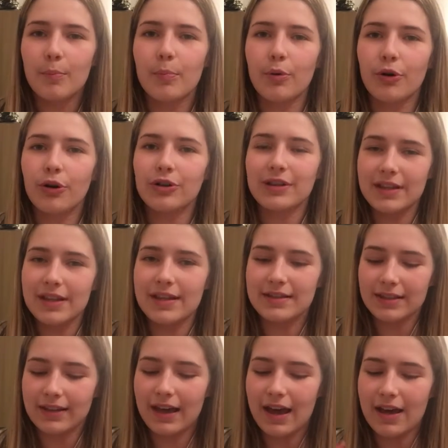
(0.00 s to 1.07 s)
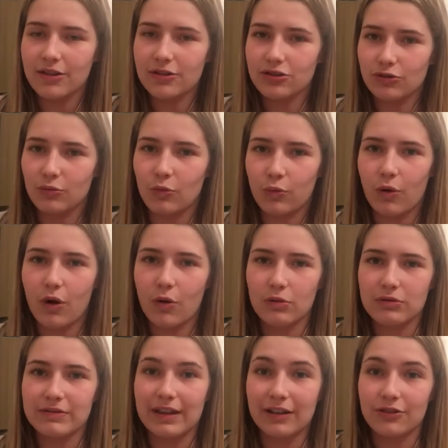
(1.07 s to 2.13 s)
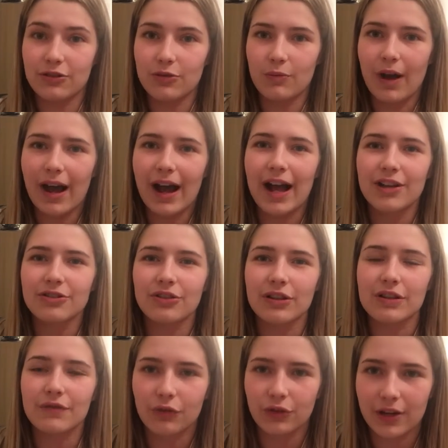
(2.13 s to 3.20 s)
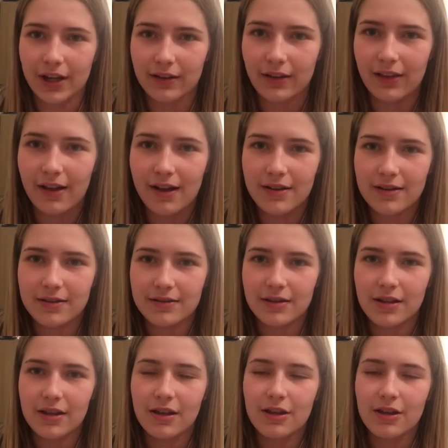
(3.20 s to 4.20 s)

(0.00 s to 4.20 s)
but you need to get some quotes that you actually fully analyse.